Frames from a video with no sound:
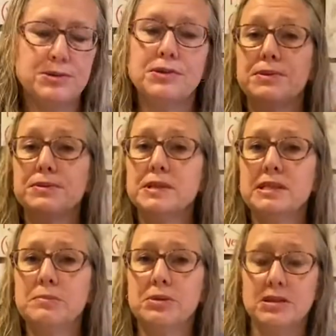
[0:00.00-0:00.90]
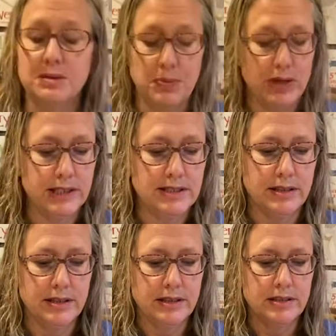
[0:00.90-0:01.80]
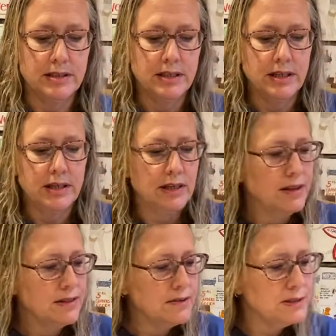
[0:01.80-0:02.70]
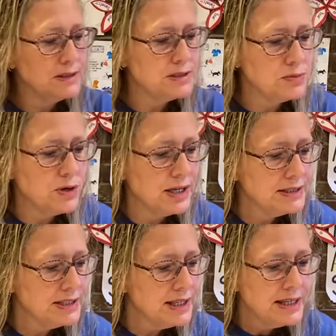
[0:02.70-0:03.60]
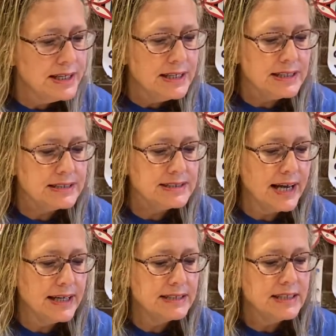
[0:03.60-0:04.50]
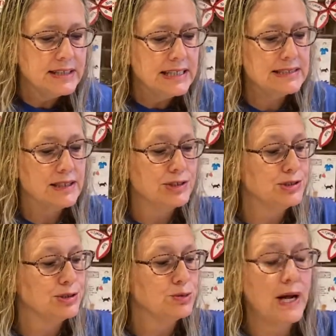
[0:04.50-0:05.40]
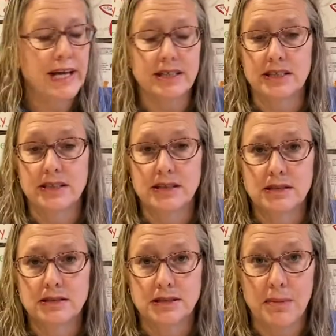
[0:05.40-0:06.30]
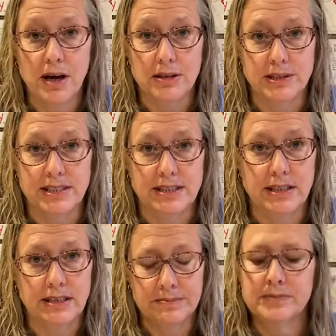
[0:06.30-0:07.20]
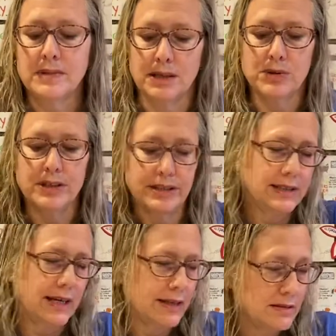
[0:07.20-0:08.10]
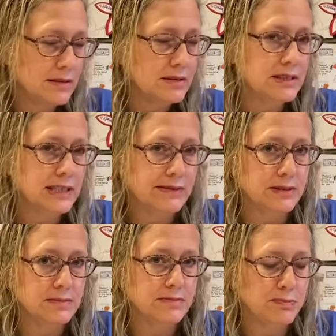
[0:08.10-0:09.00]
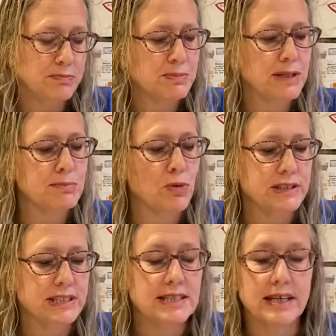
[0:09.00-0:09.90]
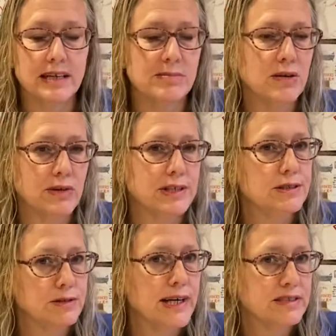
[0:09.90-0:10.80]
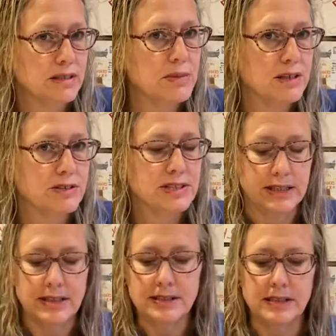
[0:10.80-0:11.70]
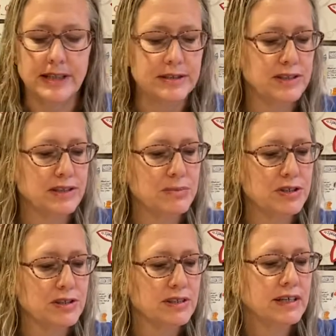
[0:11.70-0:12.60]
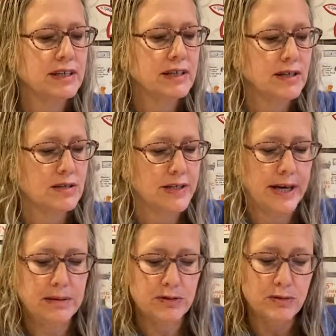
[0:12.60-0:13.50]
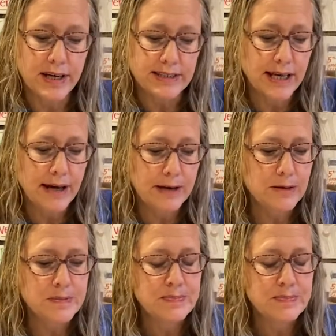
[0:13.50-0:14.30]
3 bullet points here. The first one is that it's a direct democracy. And we're going to get even more detail about what a direct democracy is later in the book. Okay, but right now